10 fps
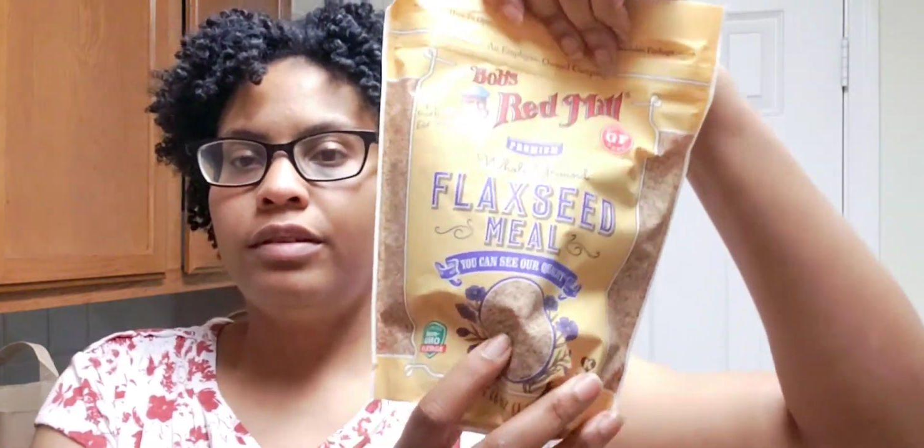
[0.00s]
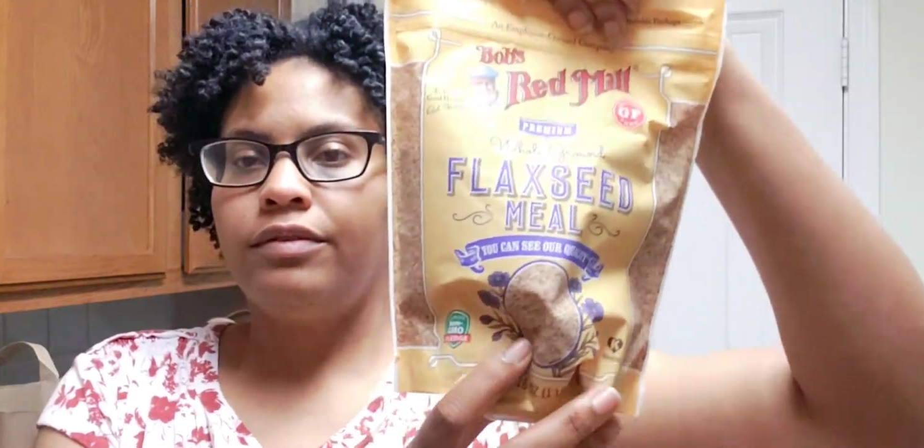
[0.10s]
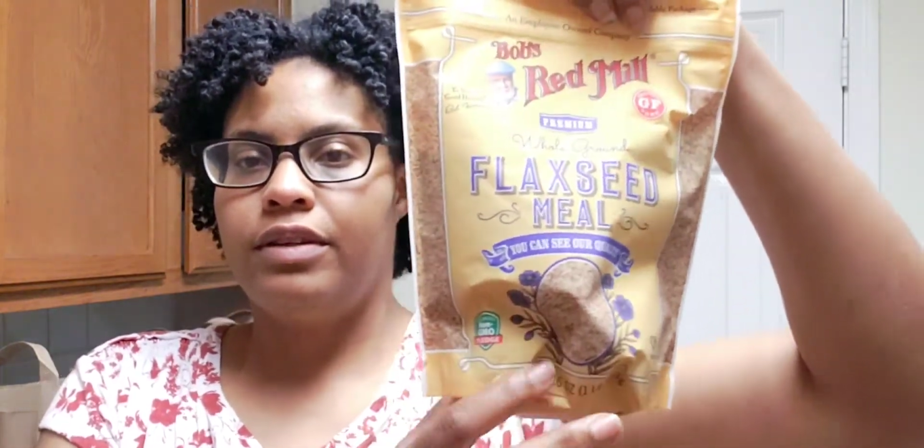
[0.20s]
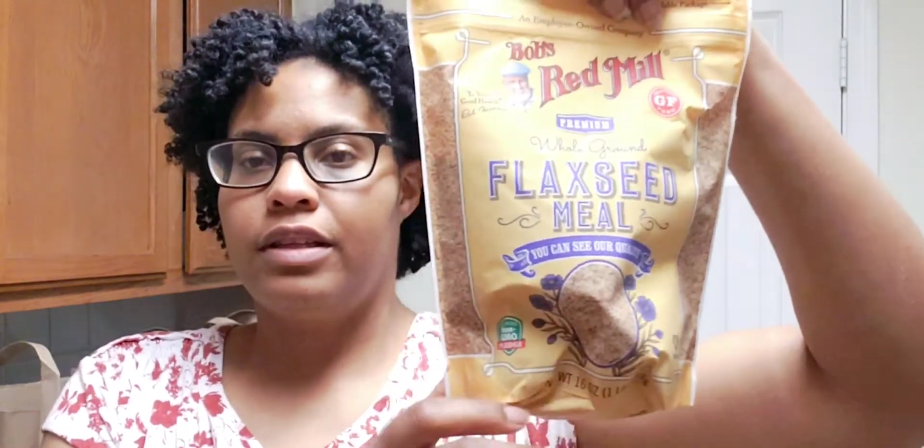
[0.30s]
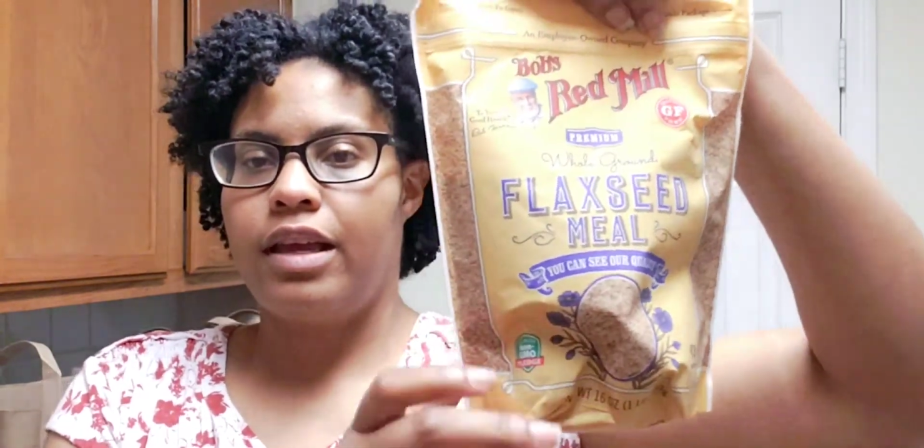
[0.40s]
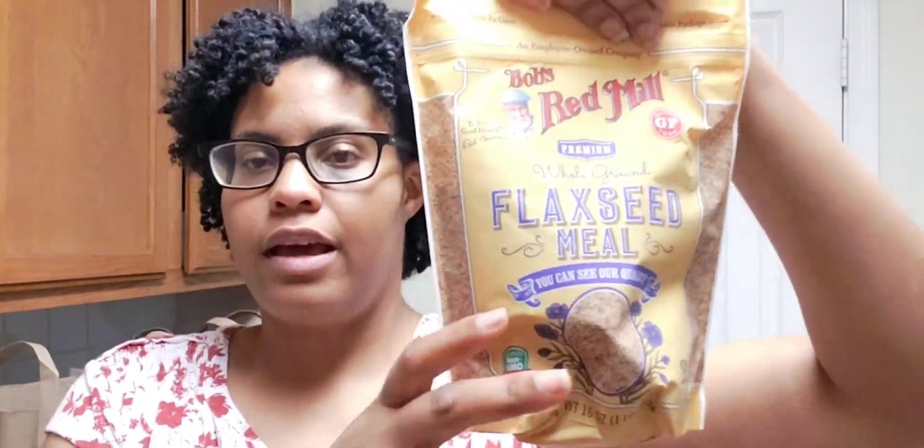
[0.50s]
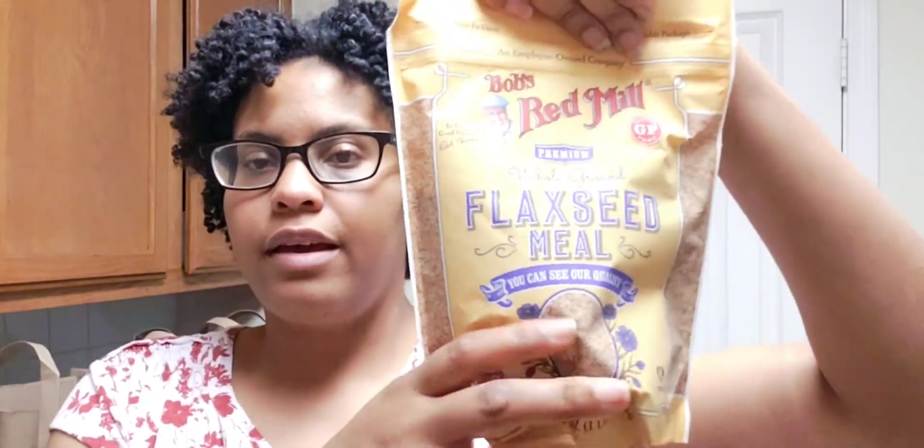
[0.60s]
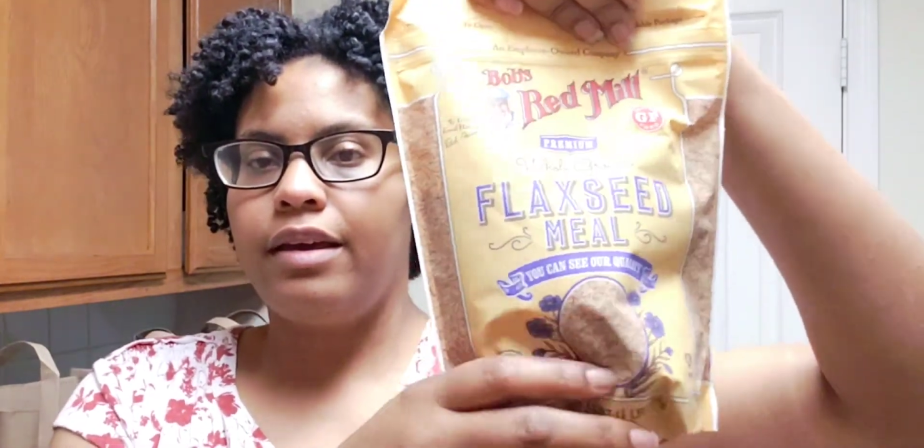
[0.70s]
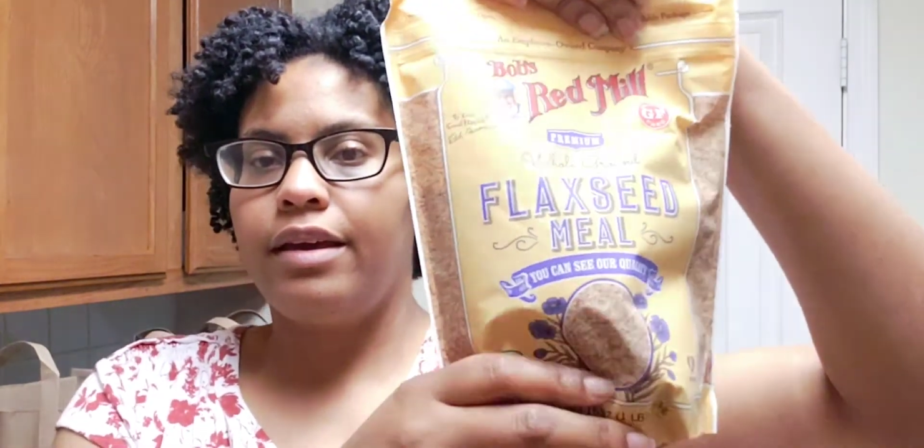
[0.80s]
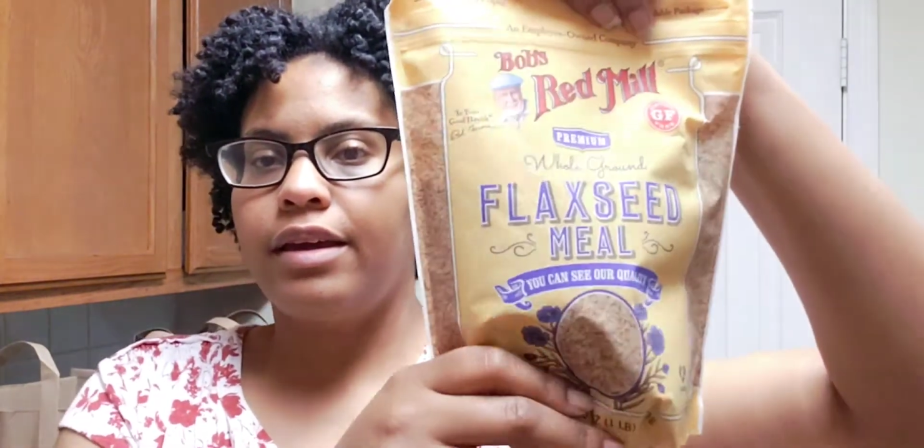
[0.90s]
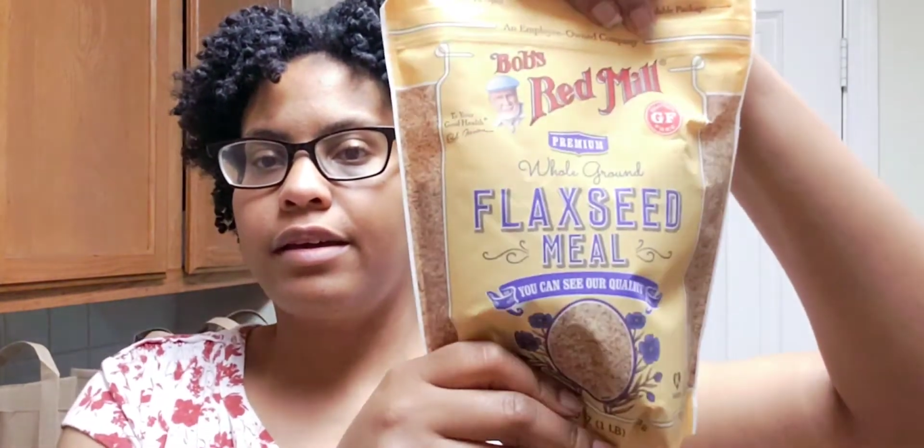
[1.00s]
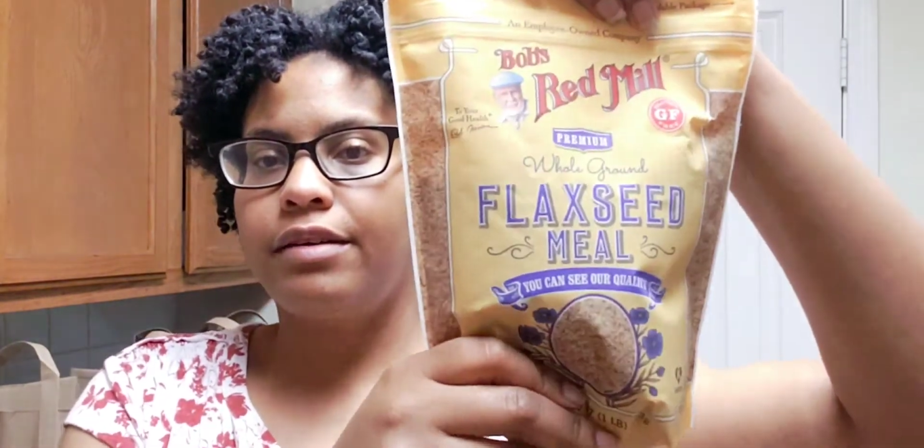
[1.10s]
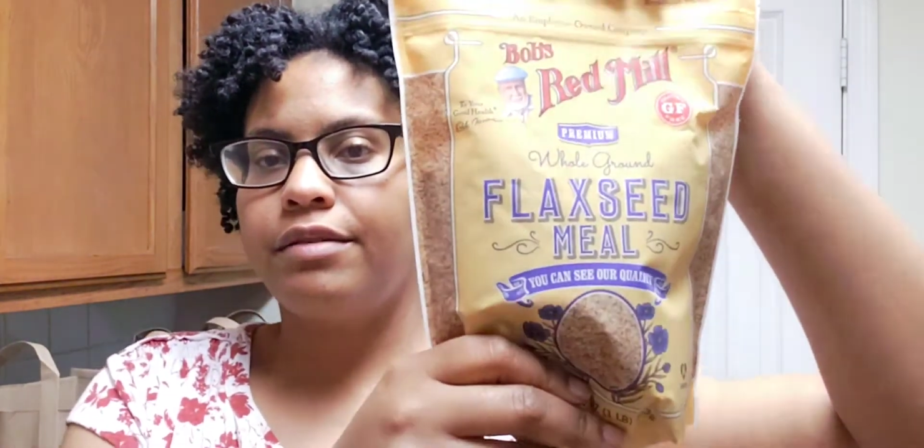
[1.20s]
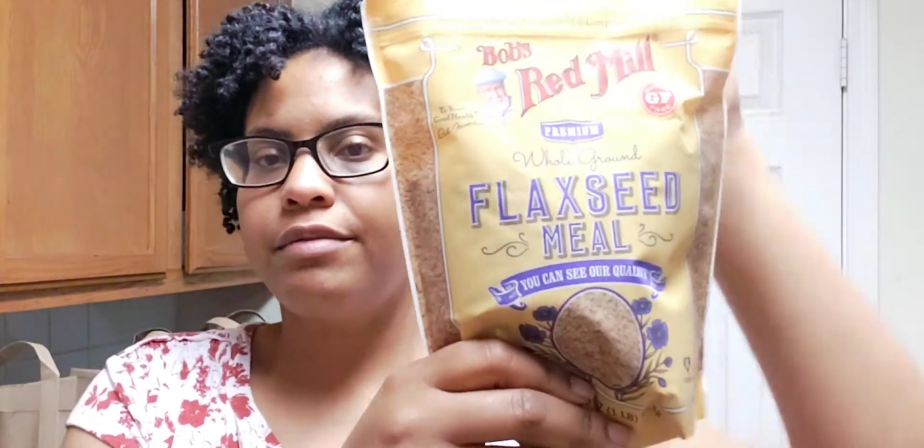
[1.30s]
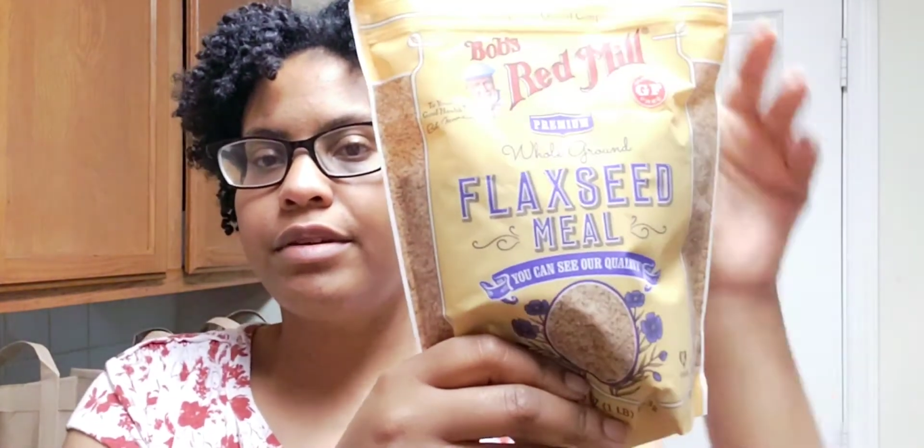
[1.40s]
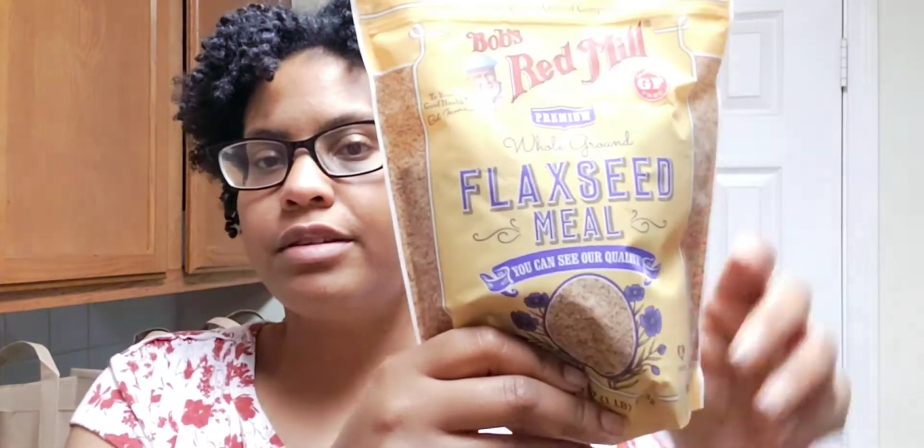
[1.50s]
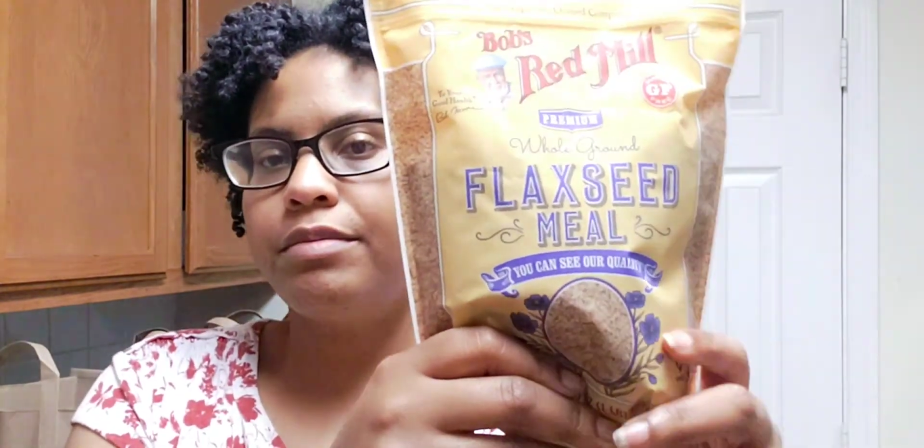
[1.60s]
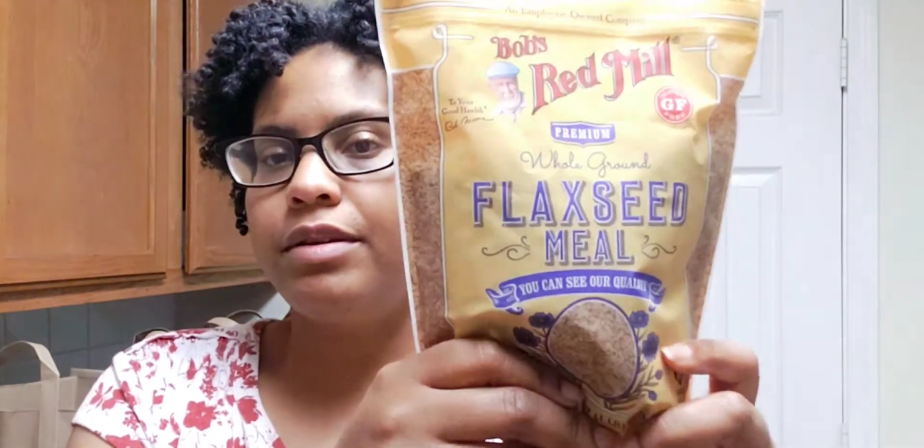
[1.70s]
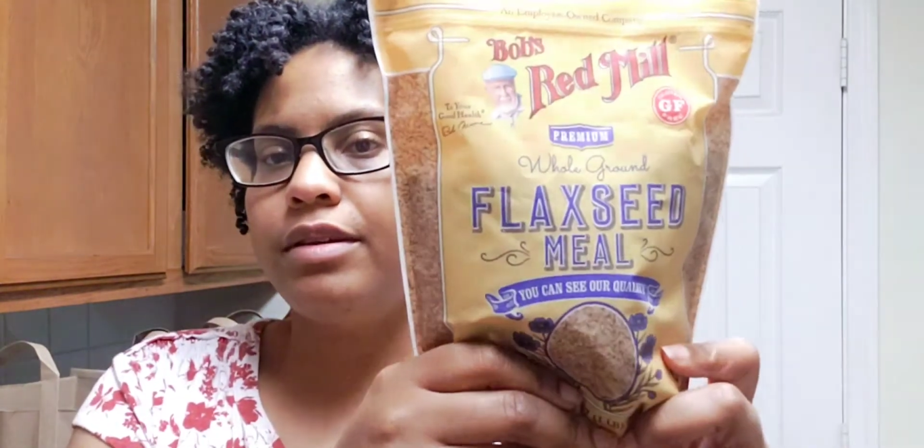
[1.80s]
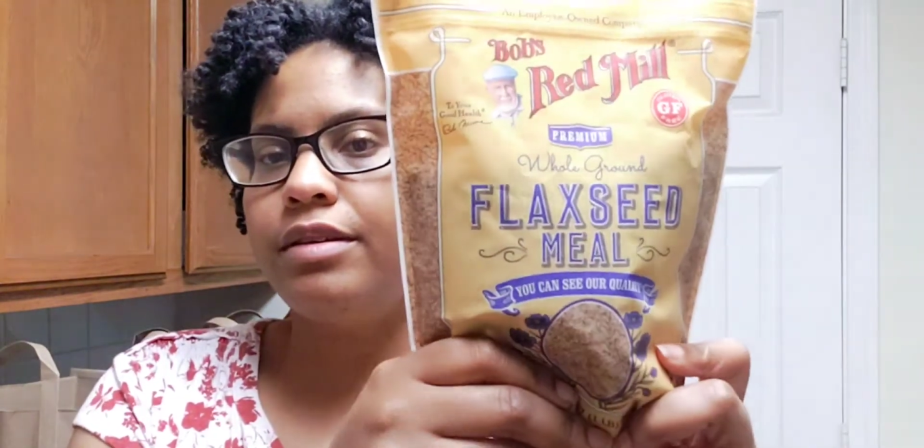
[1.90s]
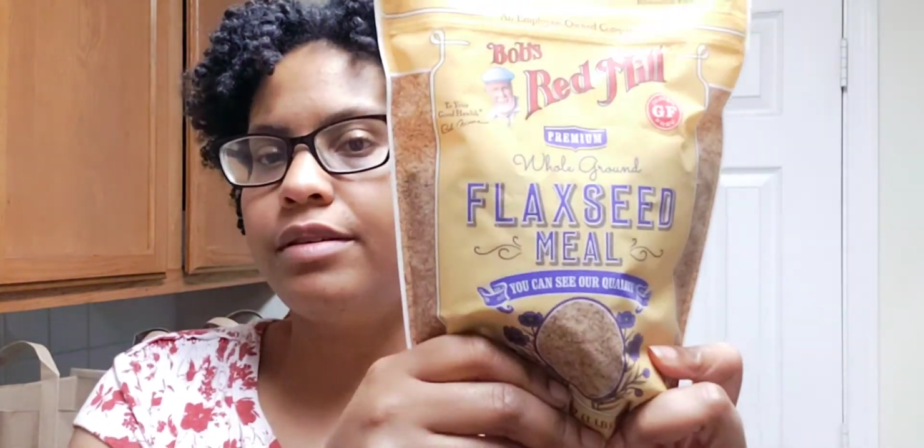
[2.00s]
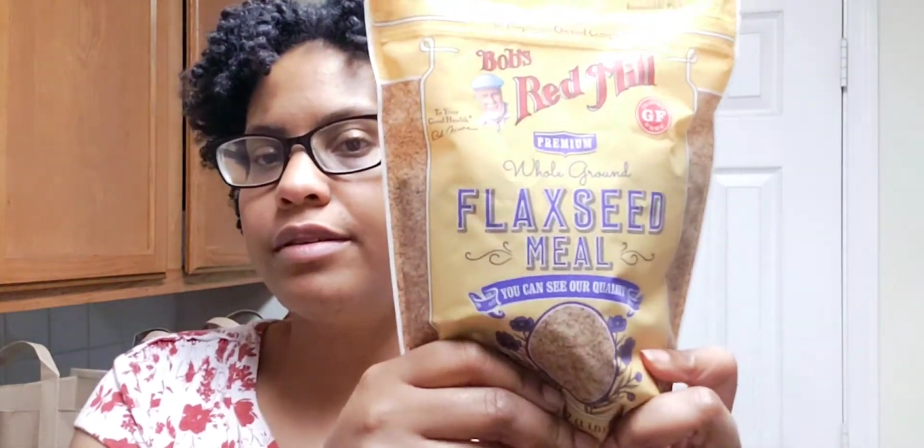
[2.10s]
for the cake recipe.